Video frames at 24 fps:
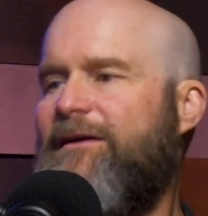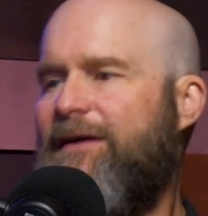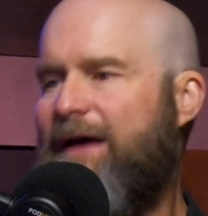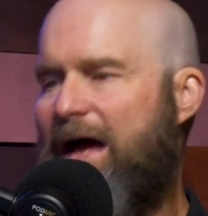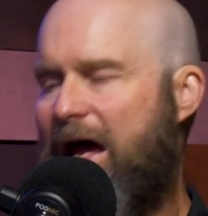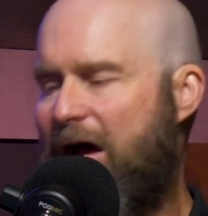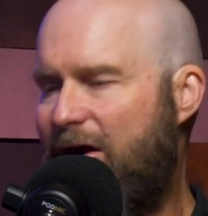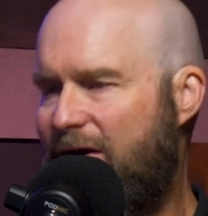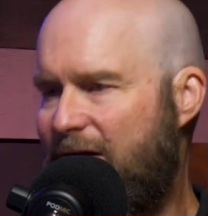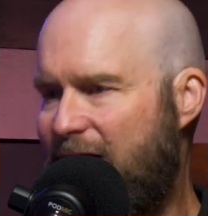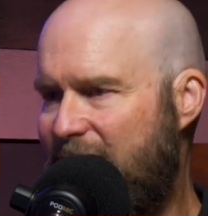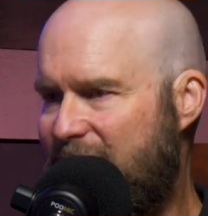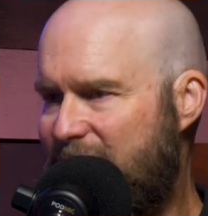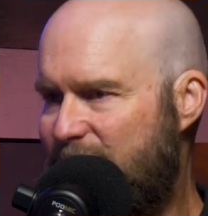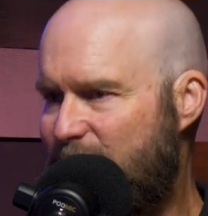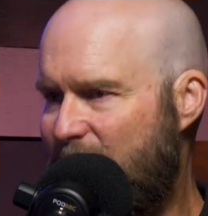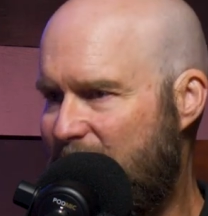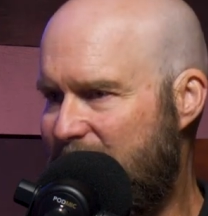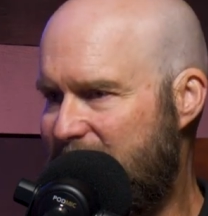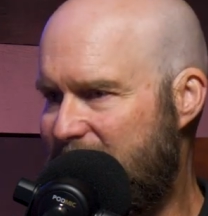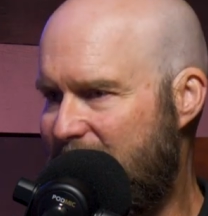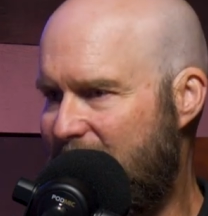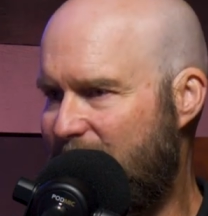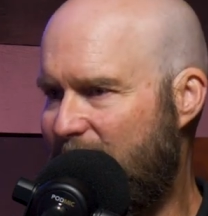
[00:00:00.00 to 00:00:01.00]
How can I
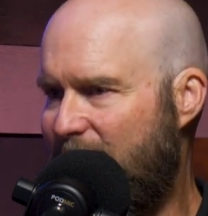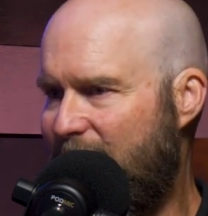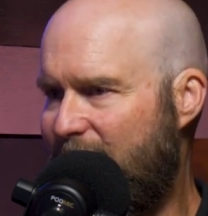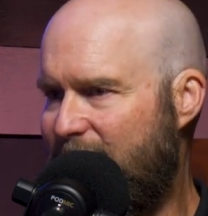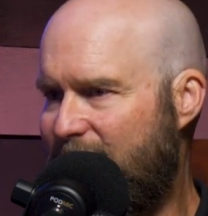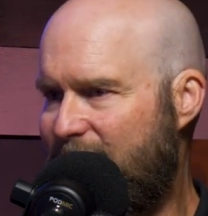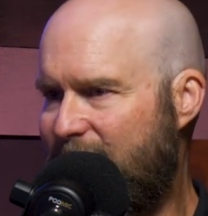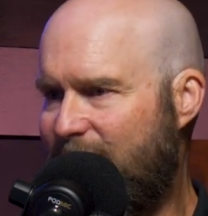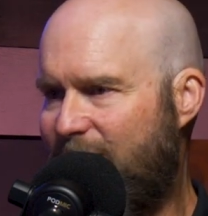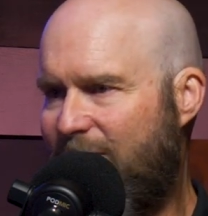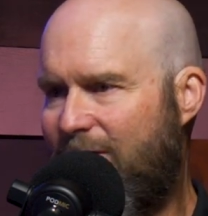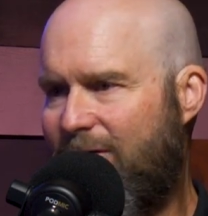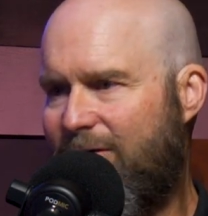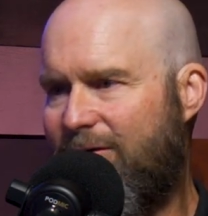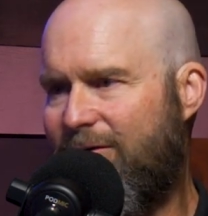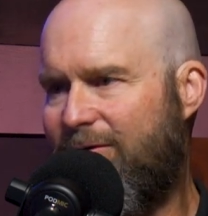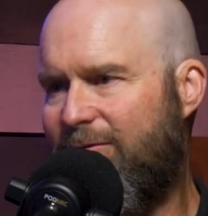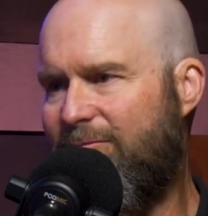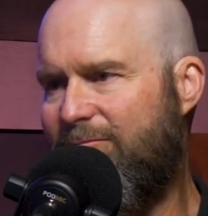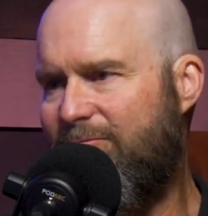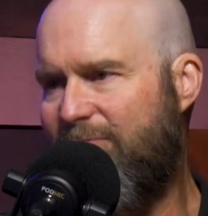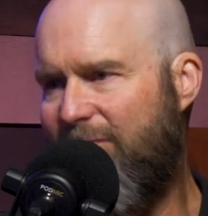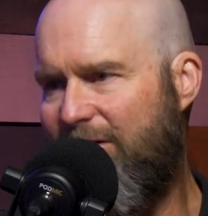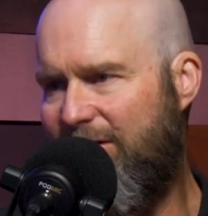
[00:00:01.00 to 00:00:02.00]
express that better
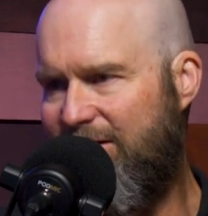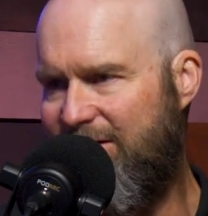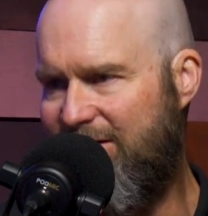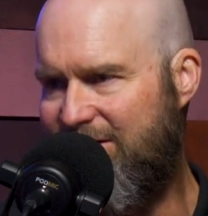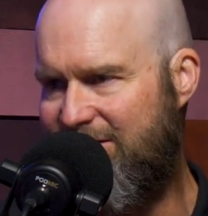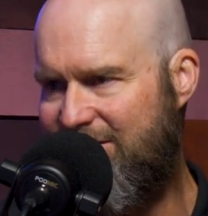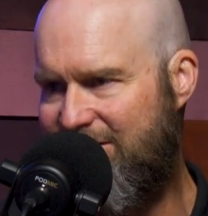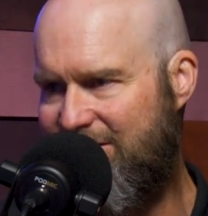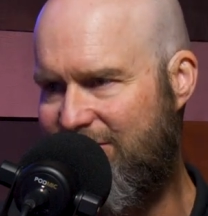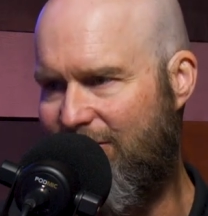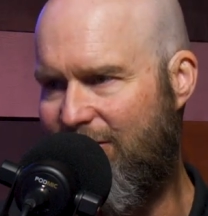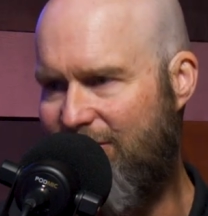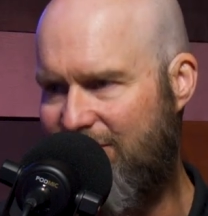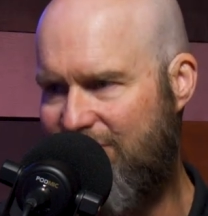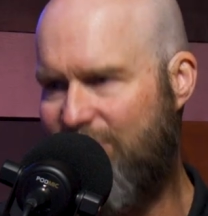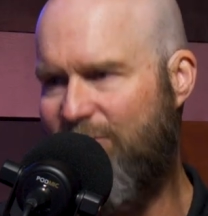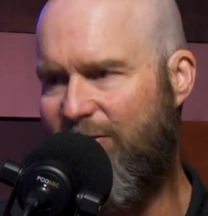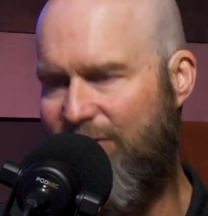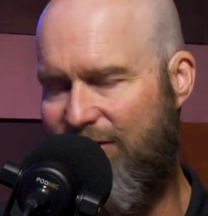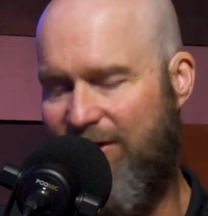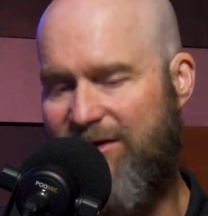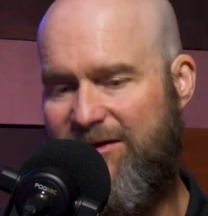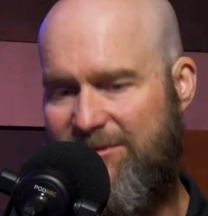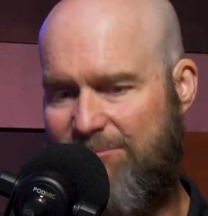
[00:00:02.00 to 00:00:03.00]
tomorrow? But it starts
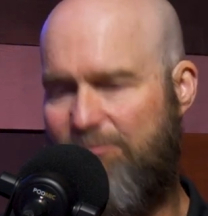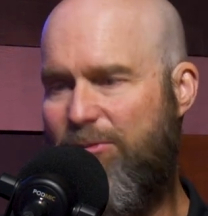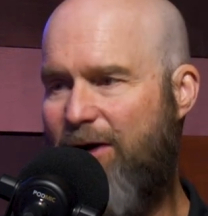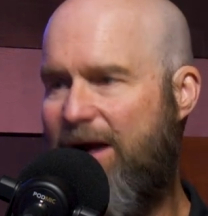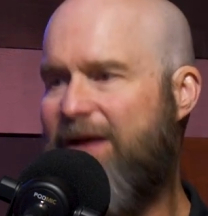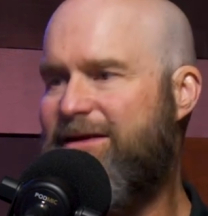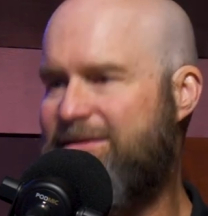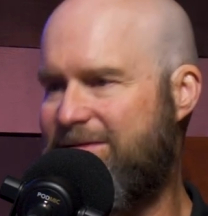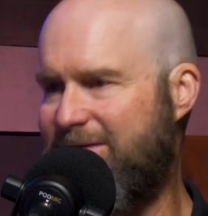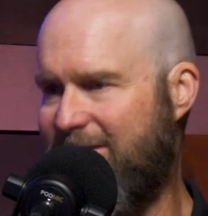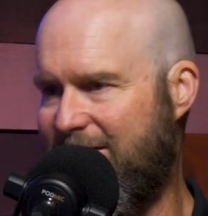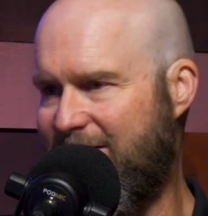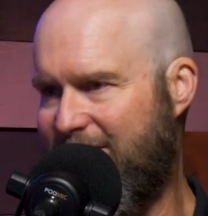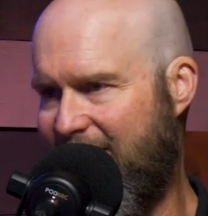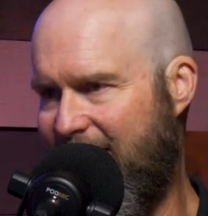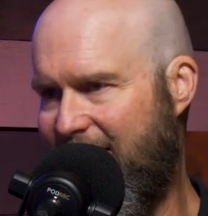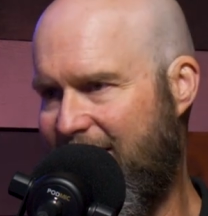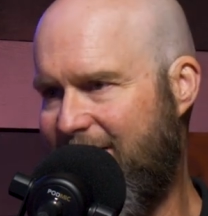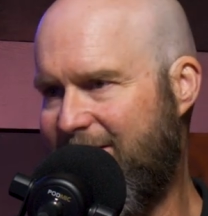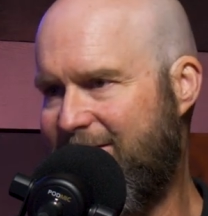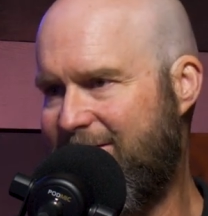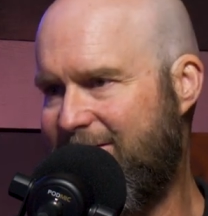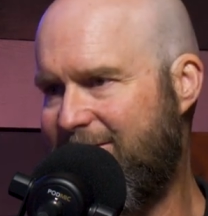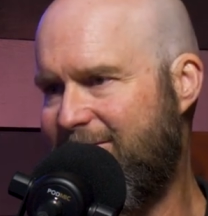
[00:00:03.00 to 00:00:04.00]
with expressing
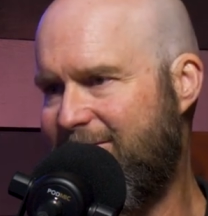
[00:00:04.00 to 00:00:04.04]
that.